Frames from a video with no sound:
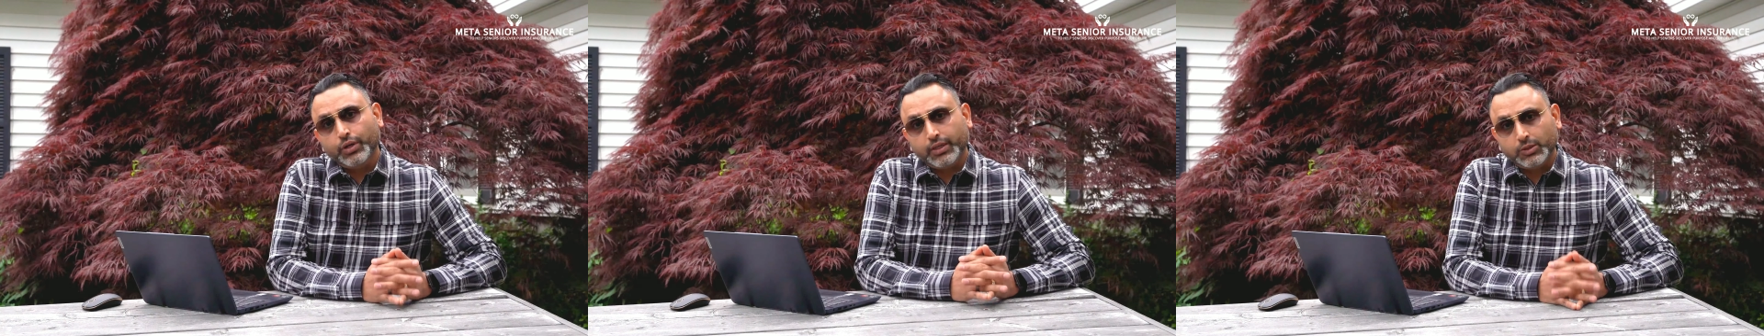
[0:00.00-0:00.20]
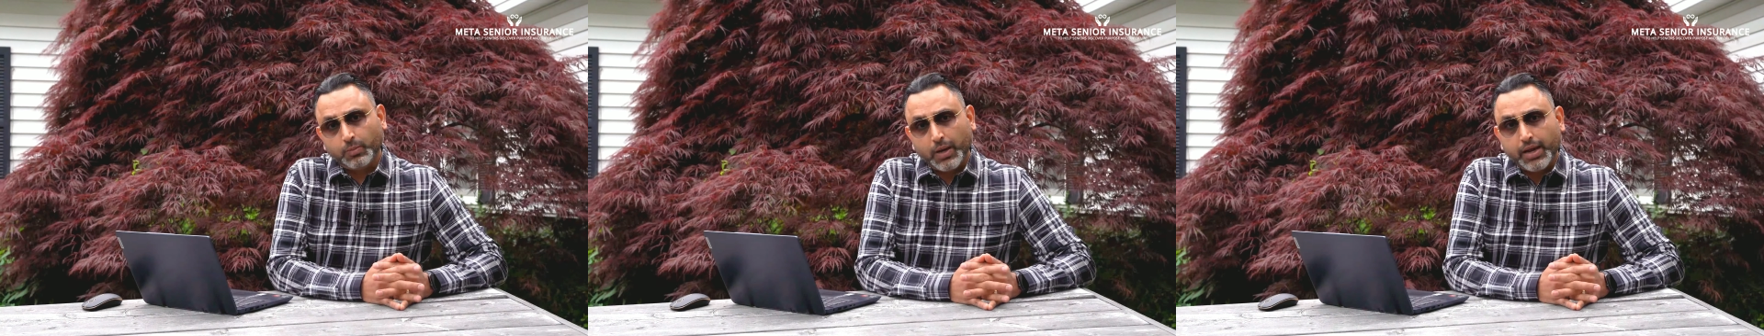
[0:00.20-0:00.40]
to
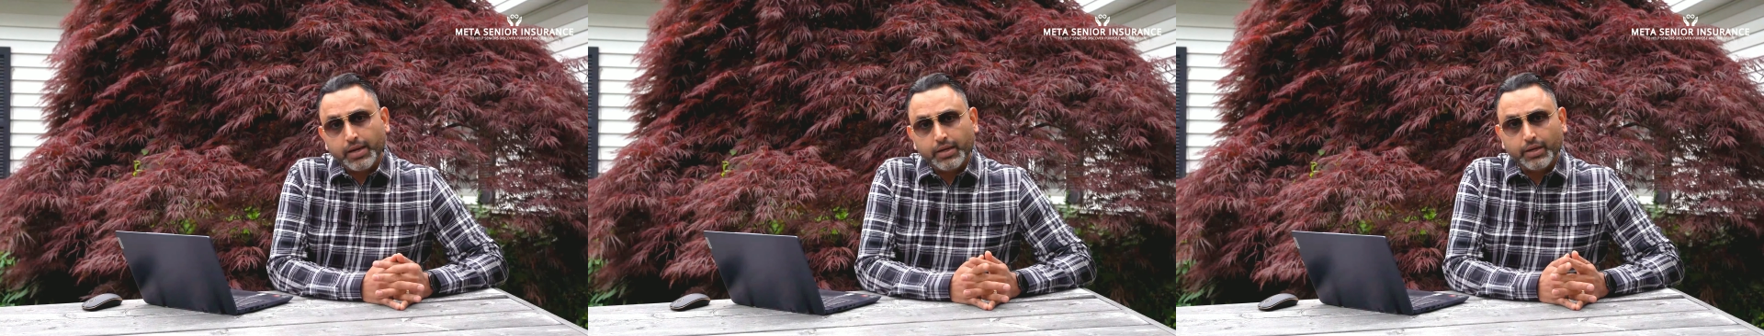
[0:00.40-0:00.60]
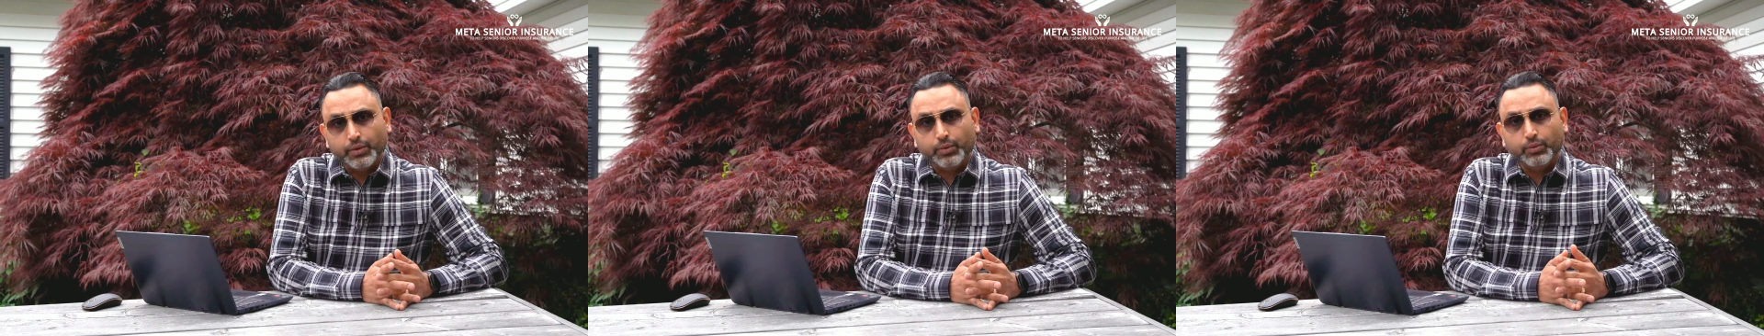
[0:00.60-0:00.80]

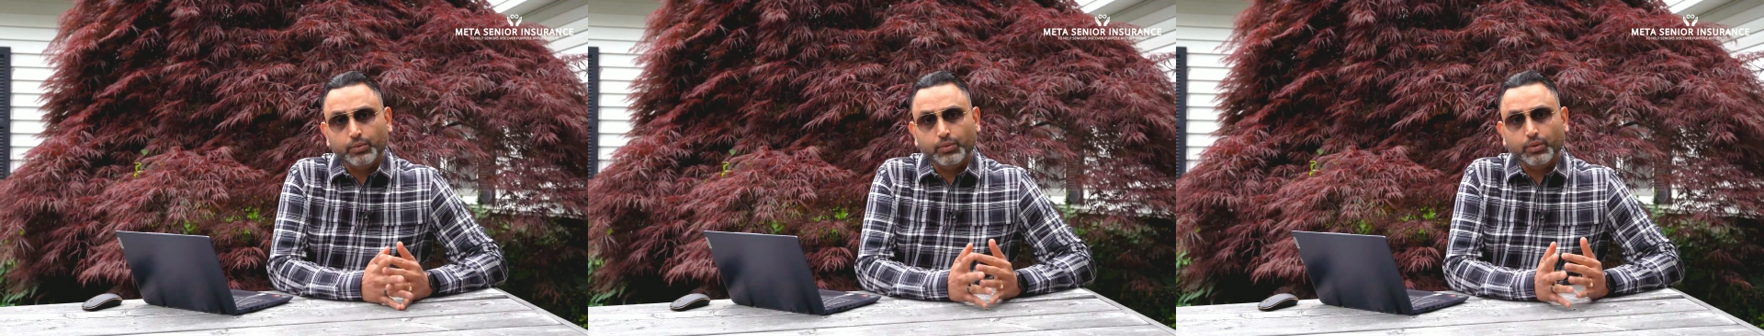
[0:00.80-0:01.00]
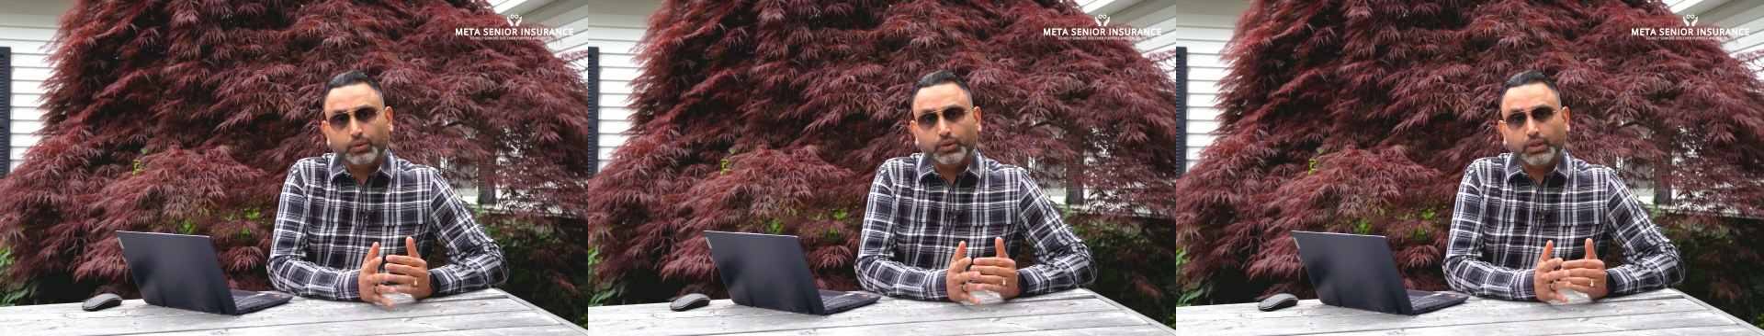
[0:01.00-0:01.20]
explain you
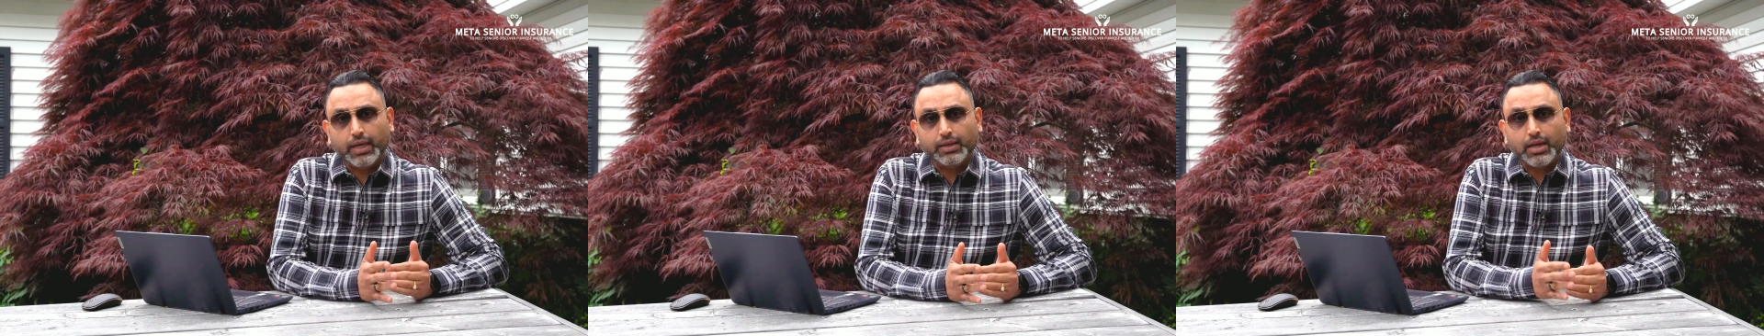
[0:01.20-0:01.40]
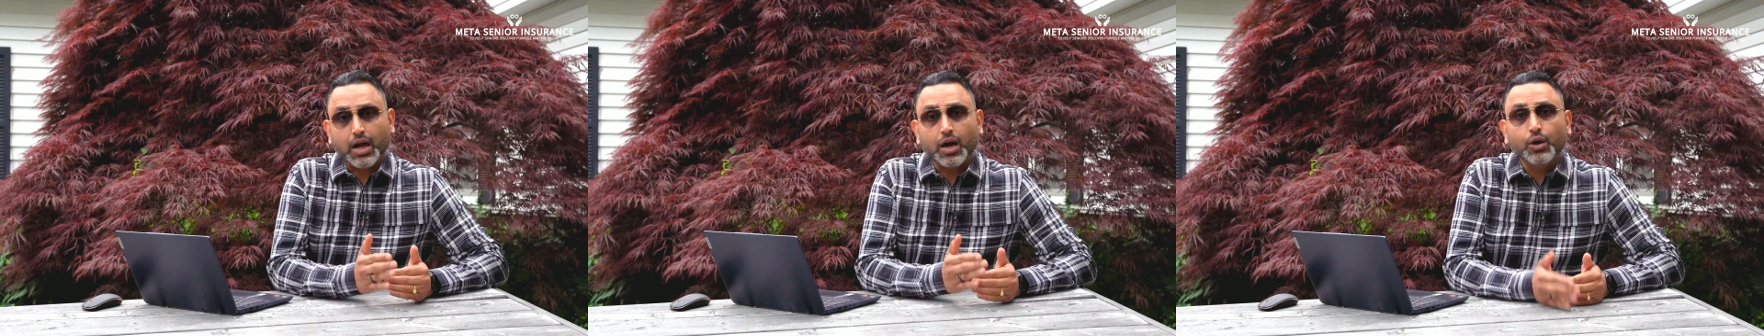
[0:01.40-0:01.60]

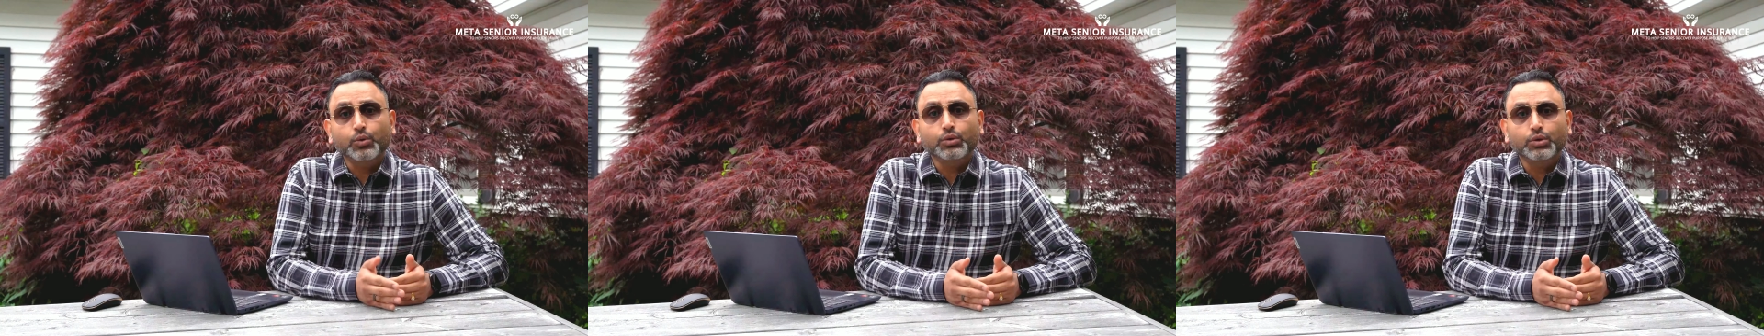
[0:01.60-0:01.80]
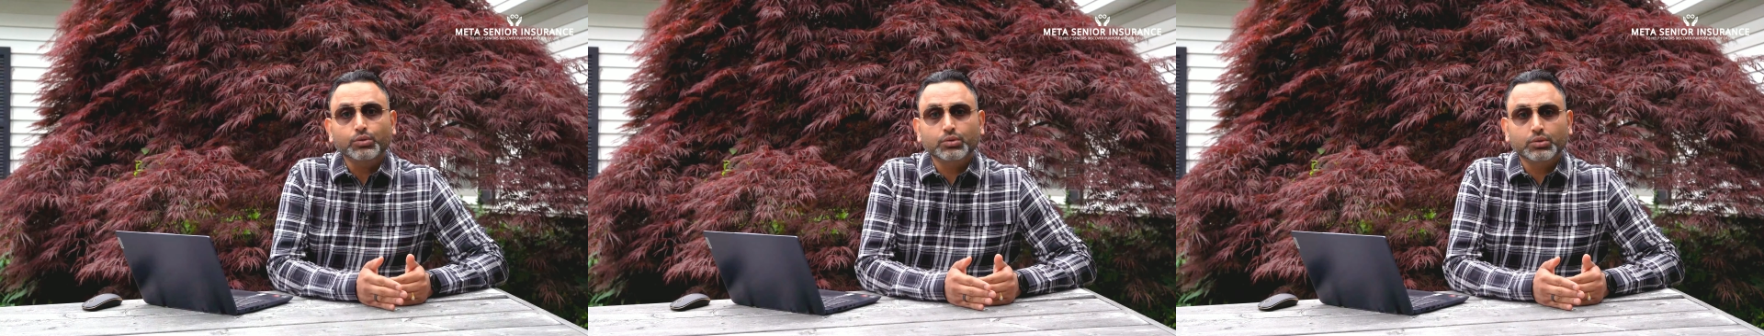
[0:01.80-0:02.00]
that
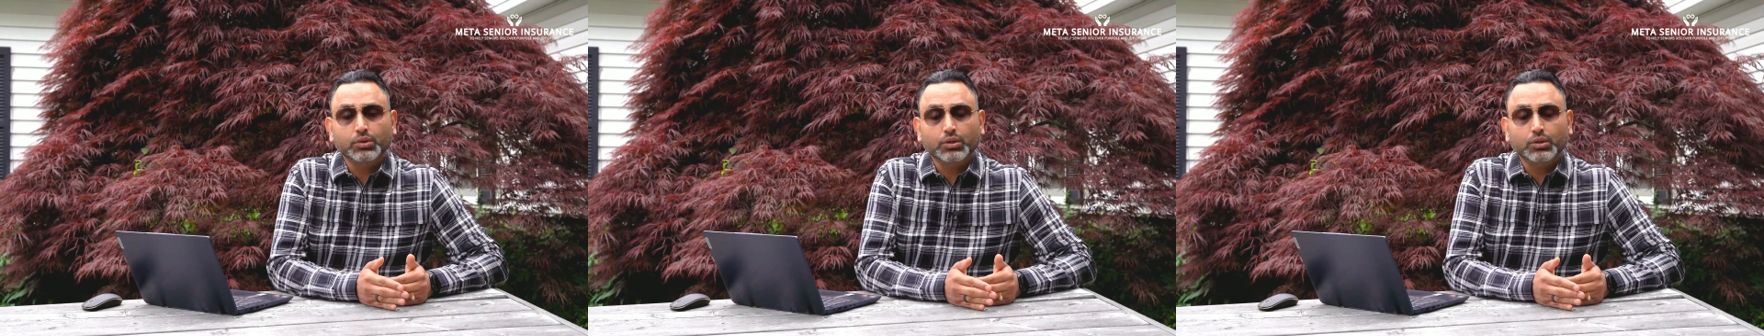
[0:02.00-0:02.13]
how to